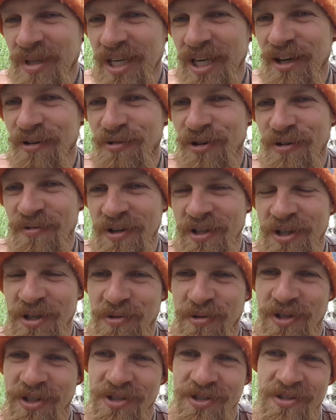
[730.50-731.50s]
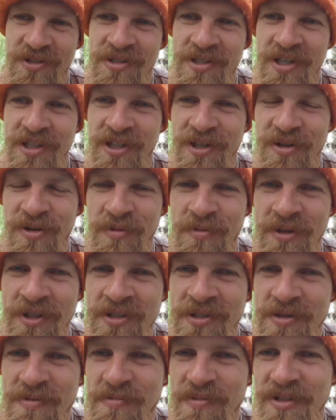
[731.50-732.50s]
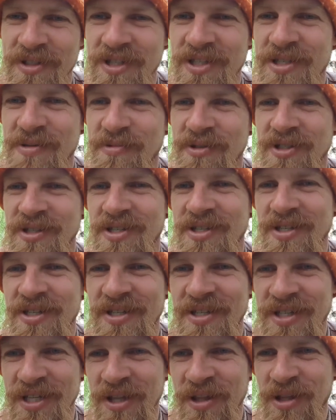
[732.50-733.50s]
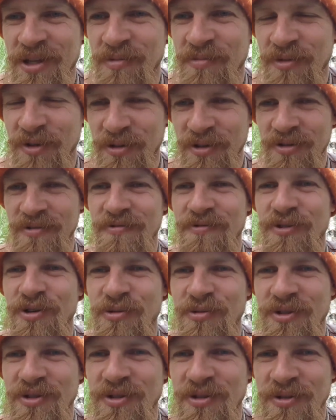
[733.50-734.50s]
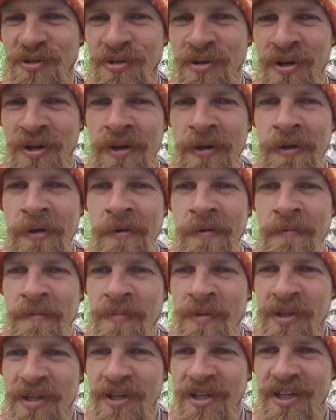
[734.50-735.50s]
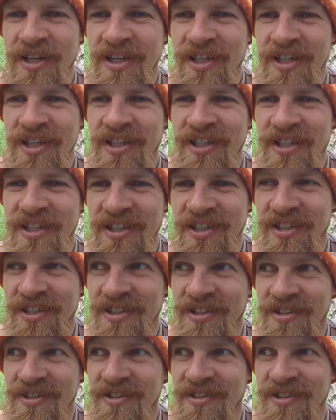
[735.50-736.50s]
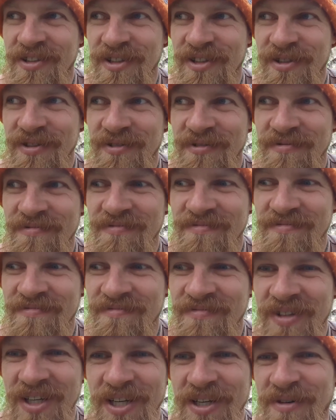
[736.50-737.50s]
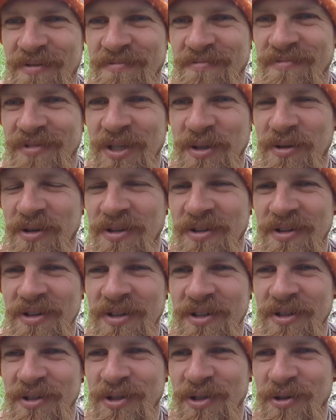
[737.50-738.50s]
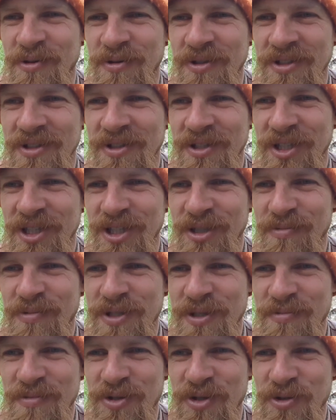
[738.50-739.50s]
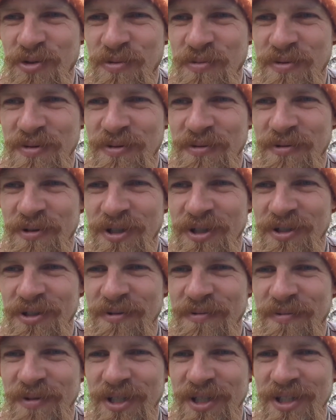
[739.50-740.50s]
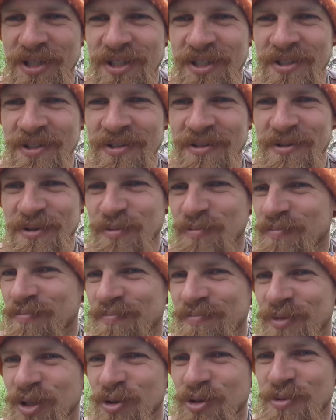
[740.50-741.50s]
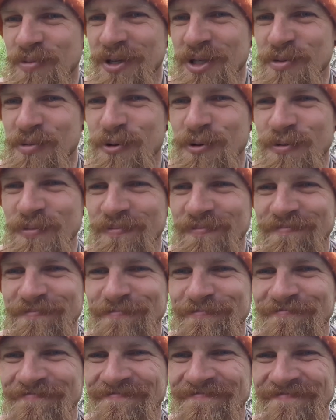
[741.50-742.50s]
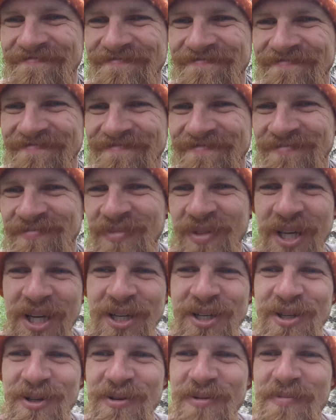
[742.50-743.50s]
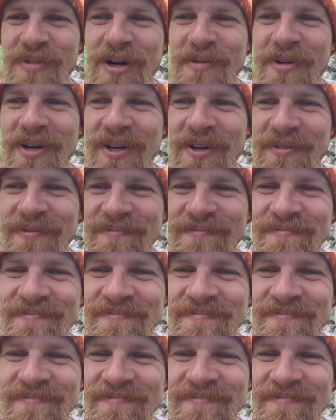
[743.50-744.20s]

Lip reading: If you have any questions, any comments, please send them. Looking forward to. And yeah, now I think I go and heat up some soup and use my spoon. Mm-hmm. Thank you. Bye-bye.